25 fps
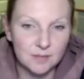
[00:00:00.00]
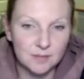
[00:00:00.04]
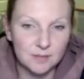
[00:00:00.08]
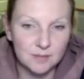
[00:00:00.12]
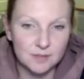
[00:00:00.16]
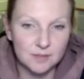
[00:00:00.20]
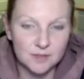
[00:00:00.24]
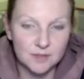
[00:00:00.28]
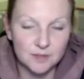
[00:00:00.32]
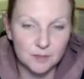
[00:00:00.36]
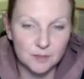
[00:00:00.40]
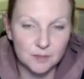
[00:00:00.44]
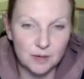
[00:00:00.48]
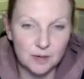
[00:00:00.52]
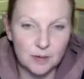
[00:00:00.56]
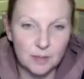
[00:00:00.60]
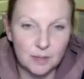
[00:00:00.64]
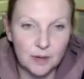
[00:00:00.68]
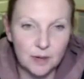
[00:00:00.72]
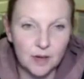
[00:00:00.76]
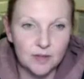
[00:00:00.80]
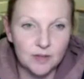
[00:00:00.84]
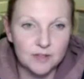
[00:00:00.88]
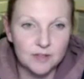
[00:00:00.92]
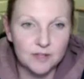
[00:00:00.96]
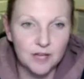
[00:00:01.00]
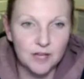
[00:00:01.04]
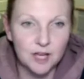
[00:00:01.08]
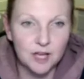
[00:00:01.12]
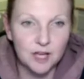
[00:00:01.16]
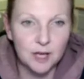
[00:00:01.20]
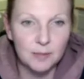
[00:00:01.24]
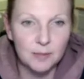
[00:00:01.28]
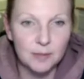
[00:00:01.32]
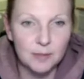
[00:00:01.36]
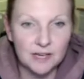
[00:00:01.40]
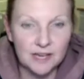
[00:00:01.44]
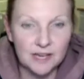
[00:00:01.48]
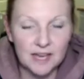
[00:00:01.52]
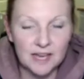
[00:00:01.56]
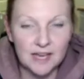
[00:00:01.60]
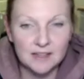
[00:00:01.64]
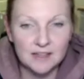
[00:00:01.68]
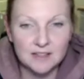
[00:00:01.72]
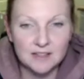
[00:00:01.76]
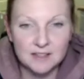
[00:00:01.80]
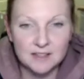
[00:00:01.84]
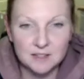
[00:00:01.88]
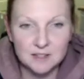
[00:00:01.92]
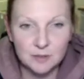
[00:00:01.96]
square posts, but again,
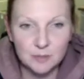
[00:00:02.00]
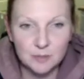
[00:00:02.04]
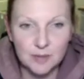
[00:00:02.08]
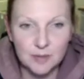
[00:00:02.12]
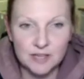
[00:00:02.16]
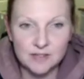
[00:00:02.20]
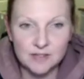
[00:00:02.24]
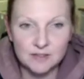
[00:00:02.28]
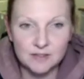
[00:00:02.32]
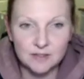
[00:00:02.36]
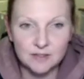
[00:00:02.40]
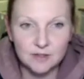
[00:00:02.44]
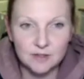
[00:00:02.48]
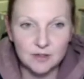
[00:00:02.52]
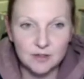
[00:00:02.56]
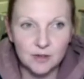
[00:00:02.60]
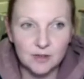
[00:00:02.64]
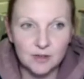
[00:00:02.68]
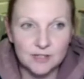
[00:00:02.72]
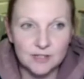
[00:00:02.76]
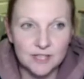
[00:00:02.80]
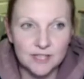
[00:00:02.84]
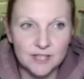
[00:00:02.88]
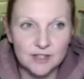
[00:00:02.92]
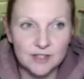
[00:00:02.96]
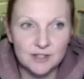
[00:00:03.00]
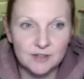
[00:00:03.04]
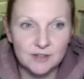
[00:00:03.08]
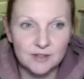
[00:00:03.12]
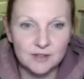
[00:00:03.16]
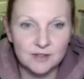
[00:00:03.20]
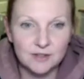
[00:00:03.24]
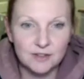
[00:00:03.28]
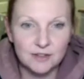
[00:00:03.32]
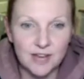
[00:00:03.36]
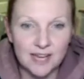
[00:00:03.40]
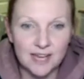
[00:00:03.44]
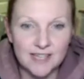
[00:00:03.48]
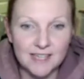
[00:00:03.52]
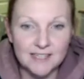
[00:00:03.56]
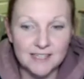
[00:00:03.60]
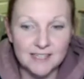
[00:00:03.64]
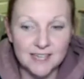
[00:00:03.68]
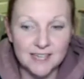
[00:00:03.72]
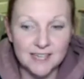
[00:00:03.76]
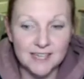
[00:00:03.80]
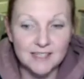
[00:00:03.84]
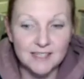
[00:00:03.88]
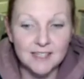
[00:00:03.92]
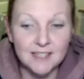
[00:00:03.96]
still based on the content that you've
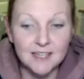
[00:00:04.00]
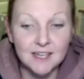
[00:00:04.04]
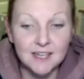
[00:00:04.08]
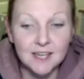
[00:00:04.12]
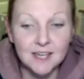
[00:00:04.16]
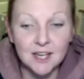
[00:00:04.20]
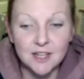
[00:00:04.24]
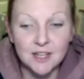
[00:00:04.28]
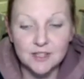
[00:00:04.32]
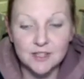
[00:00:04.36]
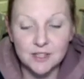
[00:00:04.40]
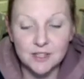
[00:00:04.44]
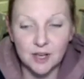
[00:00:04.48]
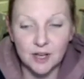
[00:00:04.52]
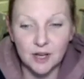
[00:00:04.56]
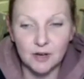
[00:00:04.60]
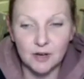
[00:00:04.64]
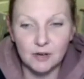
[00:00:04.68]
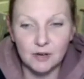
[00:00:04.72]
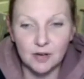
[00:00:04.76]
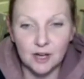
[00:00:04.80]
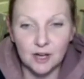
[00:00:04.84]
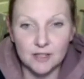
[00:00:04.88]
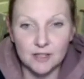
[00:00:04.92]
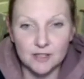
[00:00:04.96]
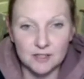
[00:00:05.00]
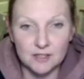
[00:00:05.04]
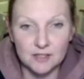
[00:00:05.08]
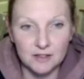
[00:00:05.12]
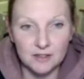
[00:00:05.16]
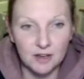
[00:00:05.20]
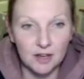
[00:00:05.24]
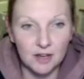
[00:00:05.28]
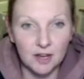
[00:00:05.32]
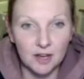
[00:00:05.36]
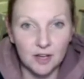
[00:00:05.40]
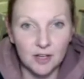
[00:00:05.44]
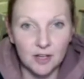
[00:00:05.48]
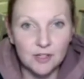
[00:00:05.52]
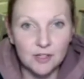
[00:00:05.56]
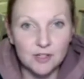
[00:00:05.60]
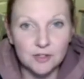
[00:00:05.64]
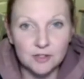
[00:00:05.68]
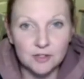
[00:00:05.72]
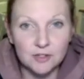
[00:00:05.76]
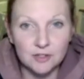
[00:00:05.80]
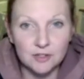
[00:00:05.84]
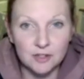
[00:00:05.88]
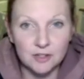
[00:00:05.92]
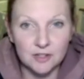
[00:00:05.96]
created. So like tonight, I could do a
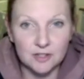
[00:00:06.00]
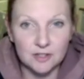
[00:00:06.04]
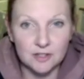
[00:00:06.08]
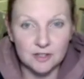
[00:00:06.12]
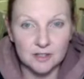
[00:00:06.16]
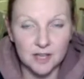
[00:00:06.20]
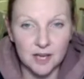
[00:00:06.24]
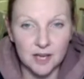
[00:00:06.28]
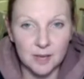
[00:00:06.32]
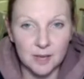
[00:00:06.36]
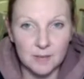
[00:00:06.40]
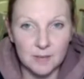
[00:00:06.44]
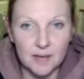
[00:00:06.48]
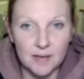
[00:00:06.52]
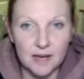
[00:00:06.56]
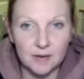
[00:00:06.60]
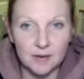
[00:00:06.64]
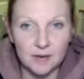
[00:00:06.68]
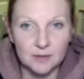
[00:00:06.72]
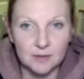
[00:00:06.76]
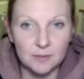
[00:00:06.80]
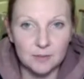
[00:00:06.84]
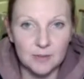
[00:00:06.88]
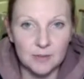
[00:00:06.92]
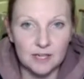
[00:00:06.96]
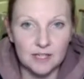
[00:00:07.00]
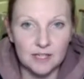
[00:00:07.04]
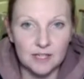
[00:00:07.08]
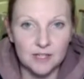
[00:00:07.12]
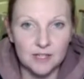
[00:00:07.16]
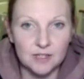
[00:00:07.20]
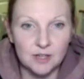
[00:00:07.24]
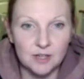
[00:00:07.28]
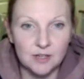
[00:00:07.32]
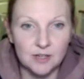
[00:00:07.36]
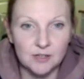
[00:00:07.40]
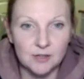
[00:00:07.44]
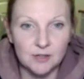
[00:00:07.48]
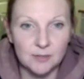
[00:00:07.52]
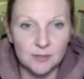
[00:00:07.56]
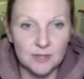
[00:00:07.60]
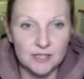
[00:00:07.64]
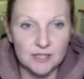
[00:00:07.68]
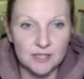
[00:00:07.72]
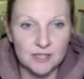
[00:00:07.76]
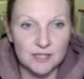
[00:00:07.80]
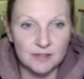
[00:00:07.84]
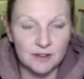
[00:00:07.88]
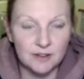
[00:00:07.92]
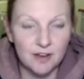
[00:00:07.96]
nice how to banish social
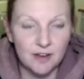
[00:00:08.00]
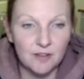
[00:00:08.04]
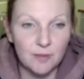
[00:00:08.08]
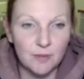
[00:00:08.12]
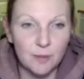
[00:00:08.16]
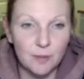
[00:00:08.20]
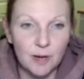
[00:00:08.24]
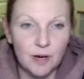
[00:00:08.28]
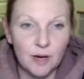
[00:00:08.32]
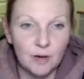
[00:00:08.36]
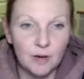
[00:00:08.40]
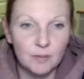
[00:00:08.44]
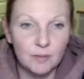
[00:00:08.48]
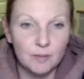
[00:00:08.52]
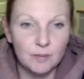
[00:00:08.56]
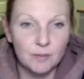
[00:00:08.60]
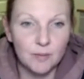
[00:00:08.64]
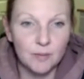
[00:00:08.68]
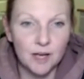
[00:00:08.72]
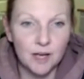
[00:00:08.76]
media overwhelm